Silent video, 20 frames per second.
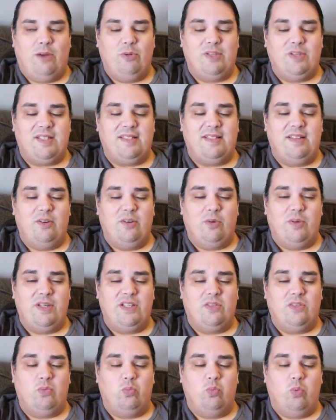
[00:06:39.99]
a
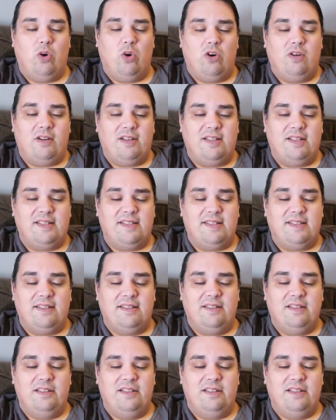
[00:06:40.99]
series works,